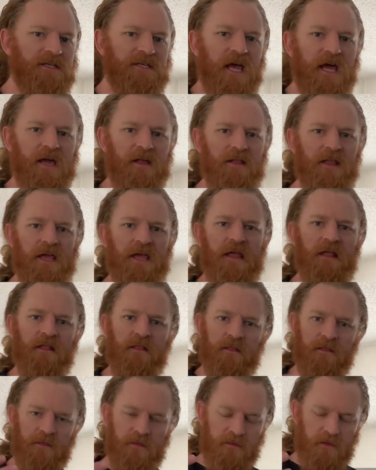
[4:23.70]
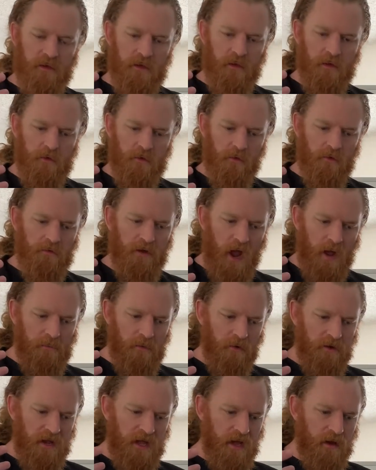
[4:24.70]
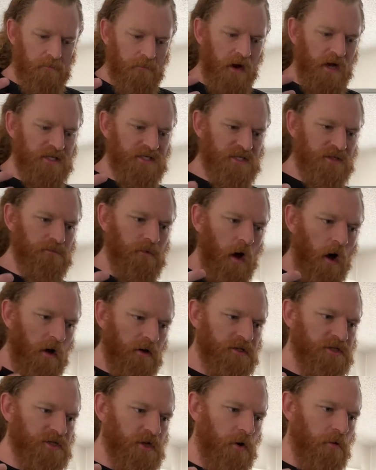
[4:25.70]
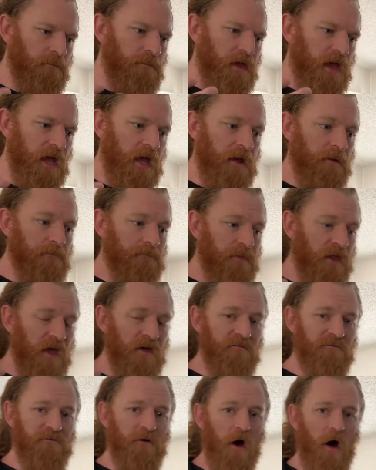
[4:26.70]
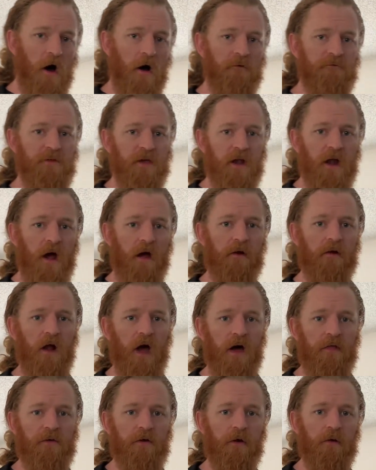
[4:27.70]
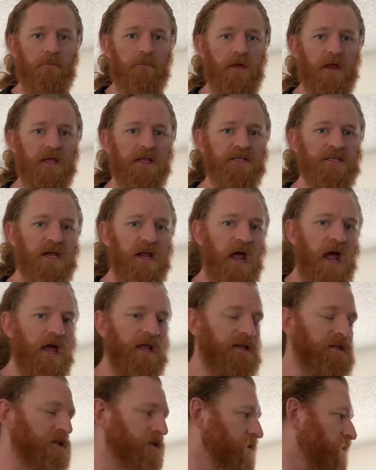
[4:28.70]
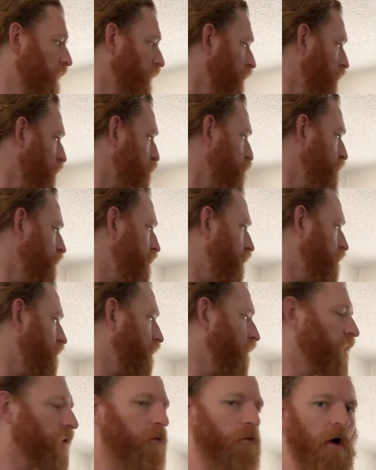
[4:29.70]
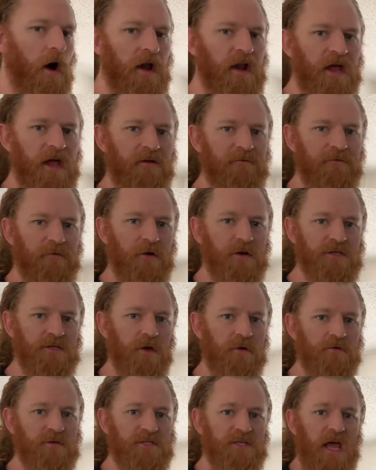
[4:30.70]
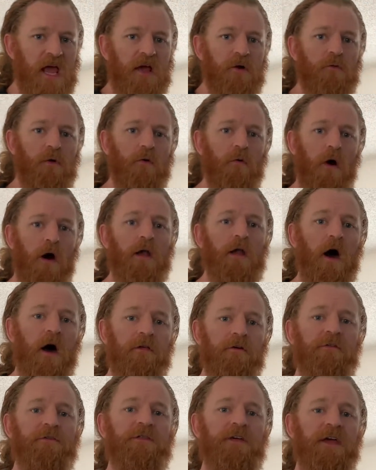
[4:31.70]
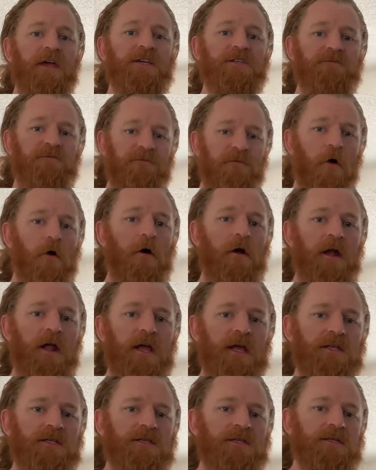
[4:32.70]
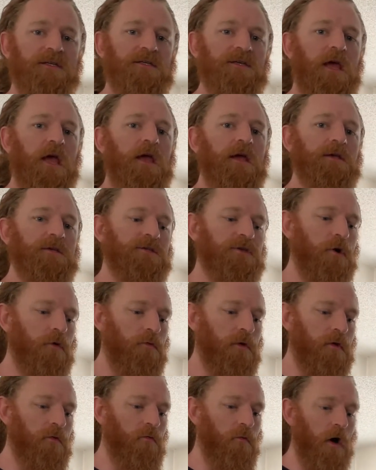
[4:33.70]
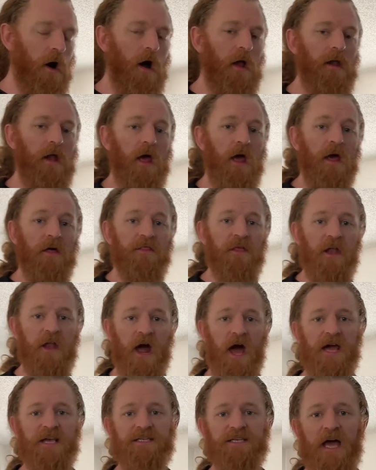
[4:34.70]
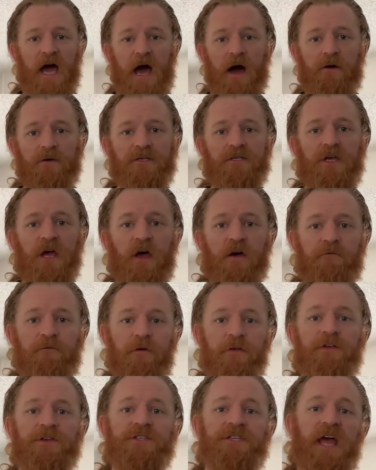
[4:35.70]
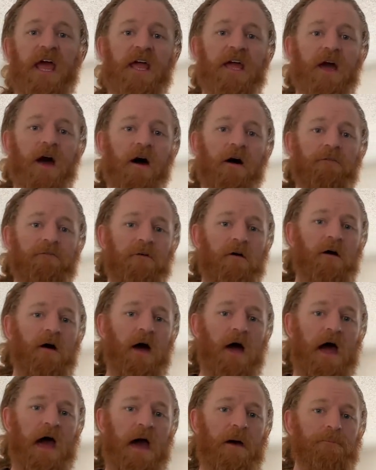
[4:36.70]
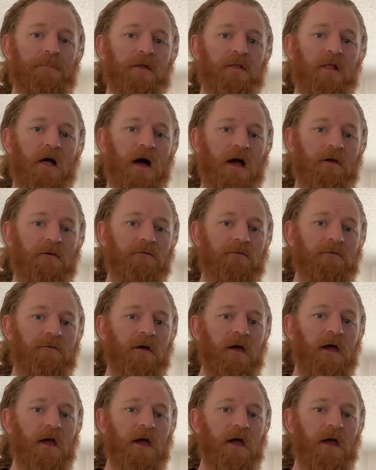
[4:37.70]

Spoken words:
Secondly, the eudaimonia must also be involved in our other means and ends. We don't only want it for its own sake, we want other things for its sake. So we want the nice house for the sake of a happy life,